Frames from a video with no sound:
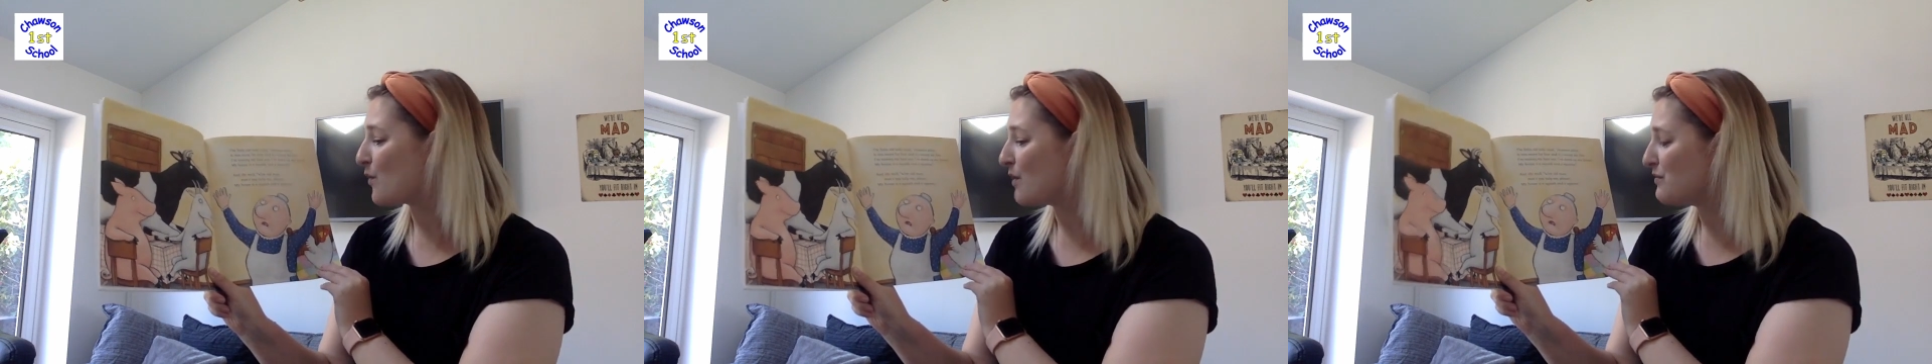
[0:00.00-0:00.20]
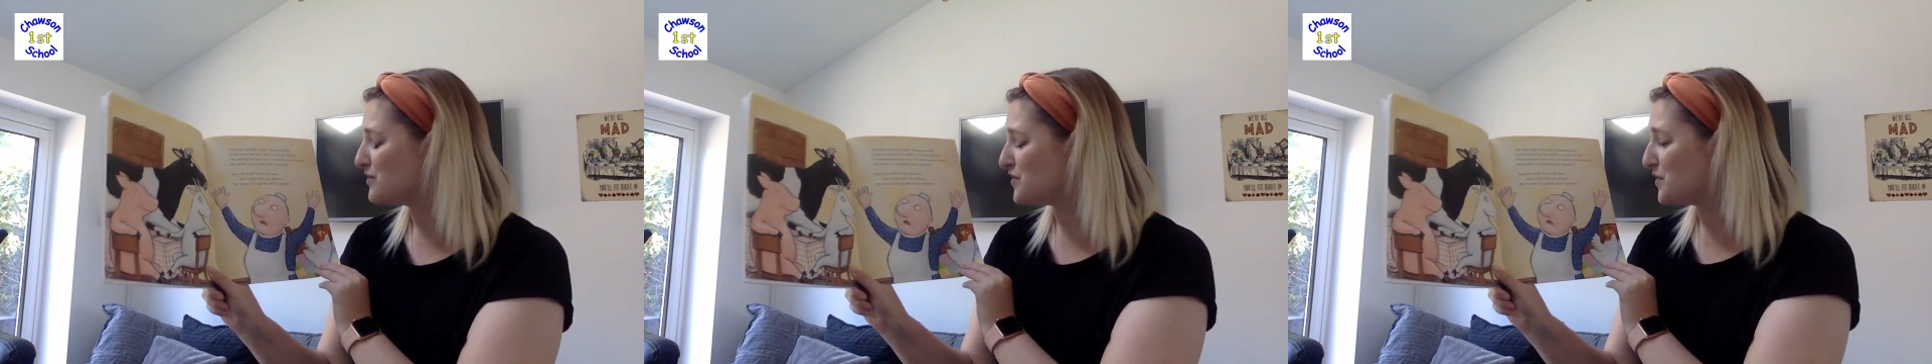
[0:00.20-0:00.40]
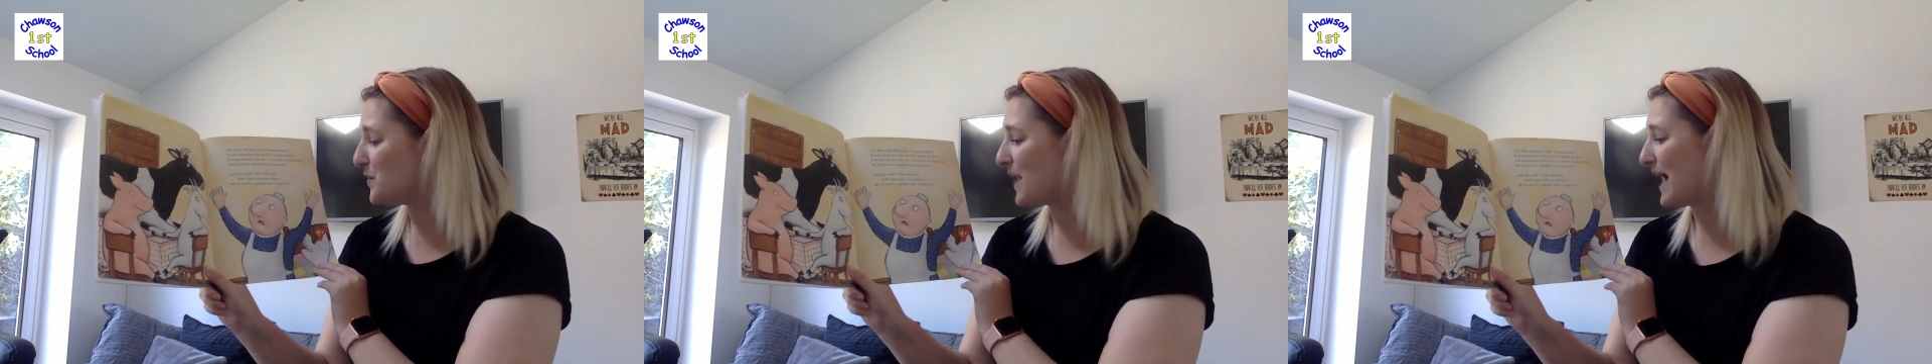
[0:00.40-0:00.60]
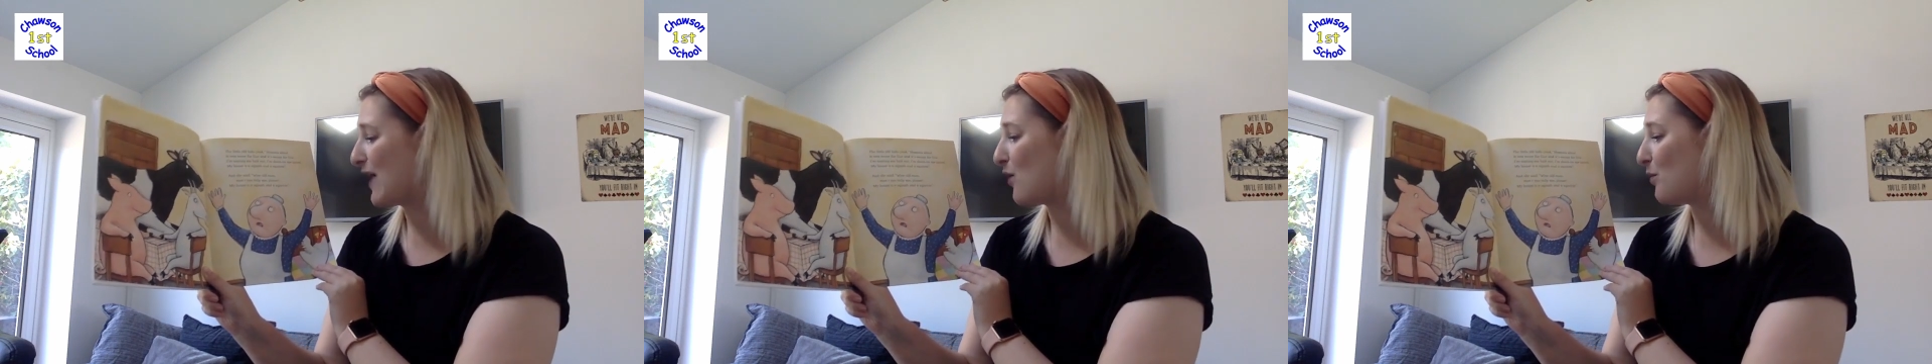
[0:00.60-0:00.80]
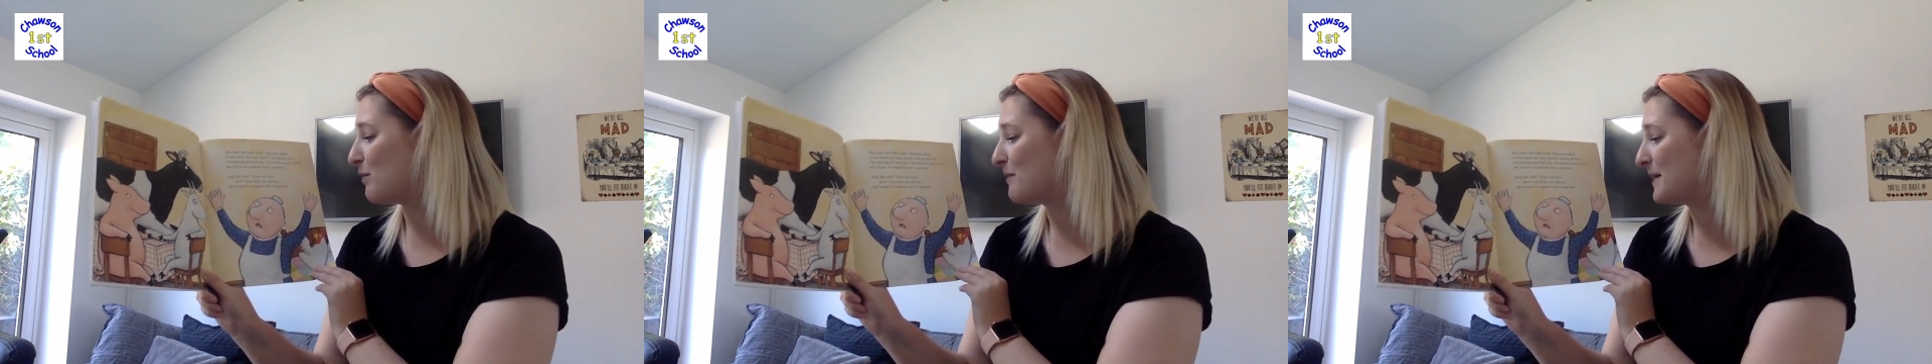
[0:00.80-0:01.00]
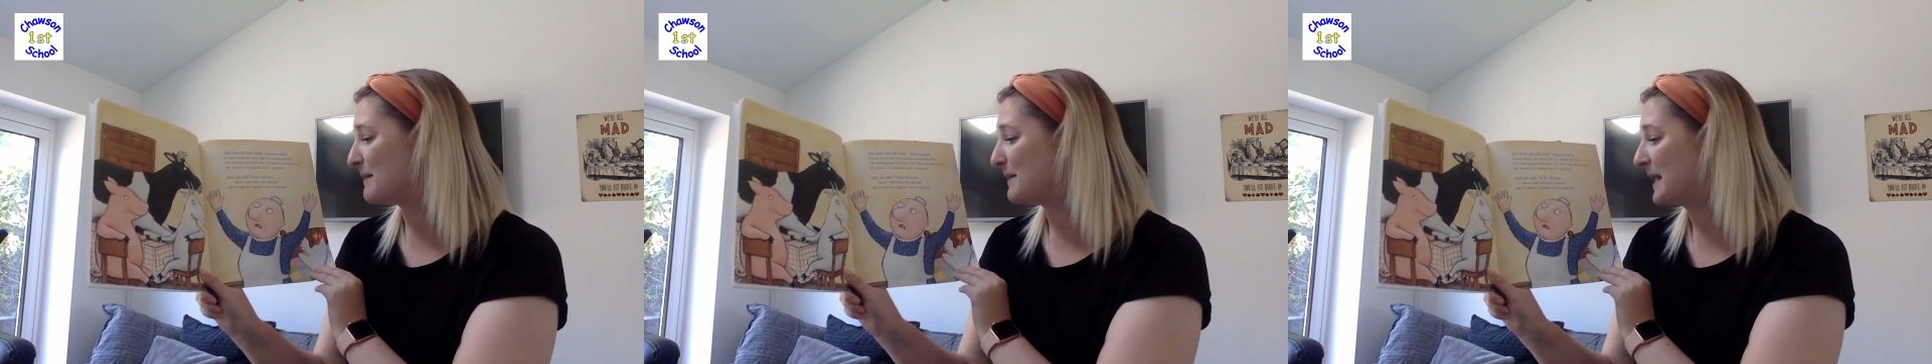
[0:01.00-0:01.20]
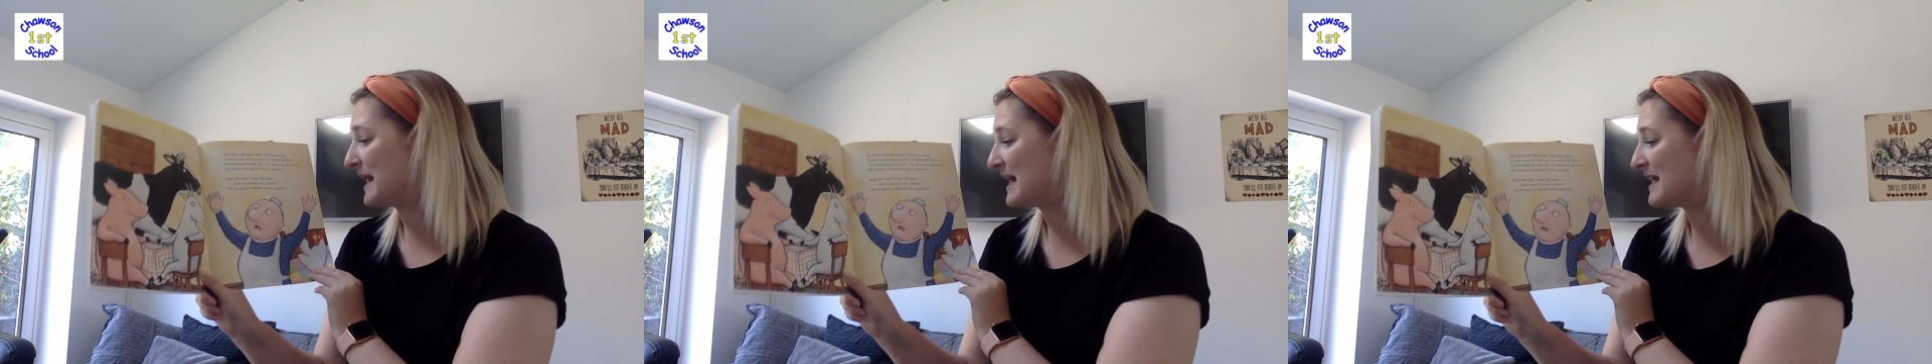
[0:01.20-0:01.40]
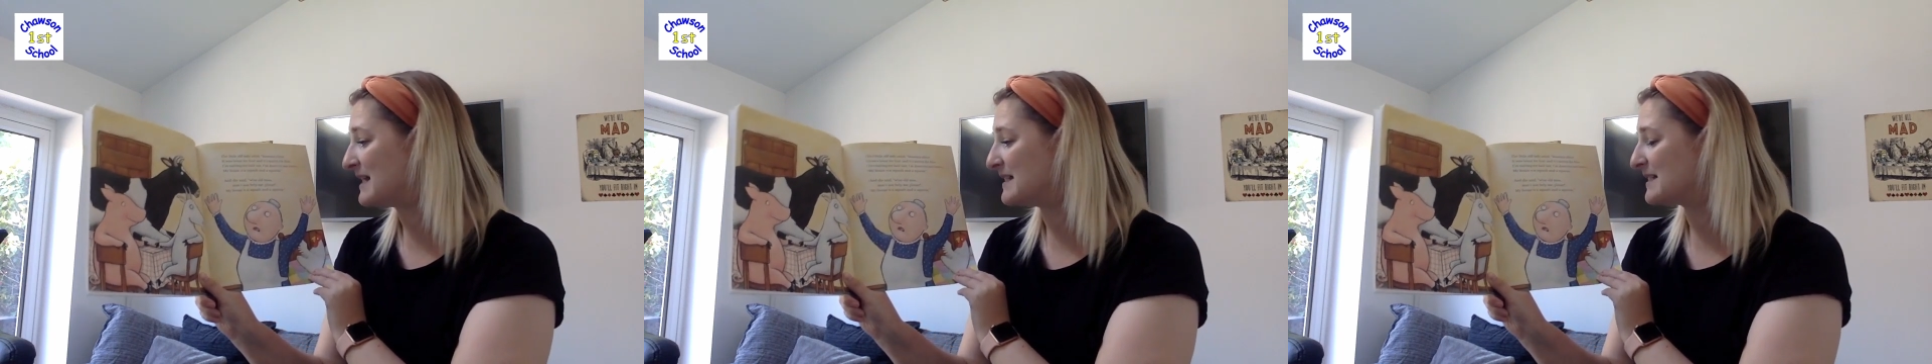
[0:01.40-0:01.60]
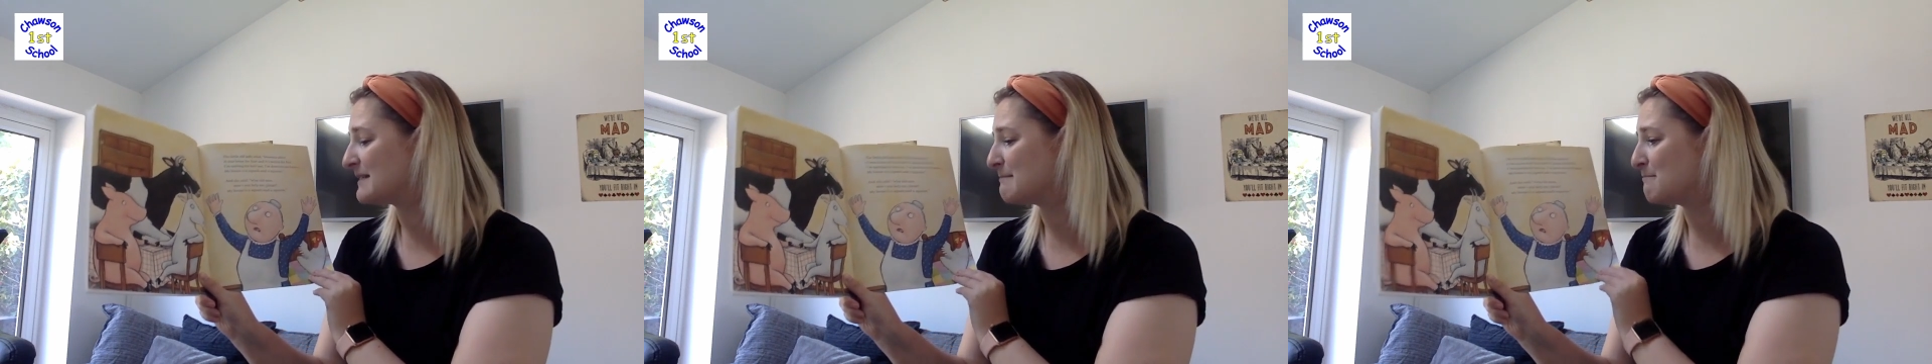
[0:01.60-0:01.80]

won't you help me please?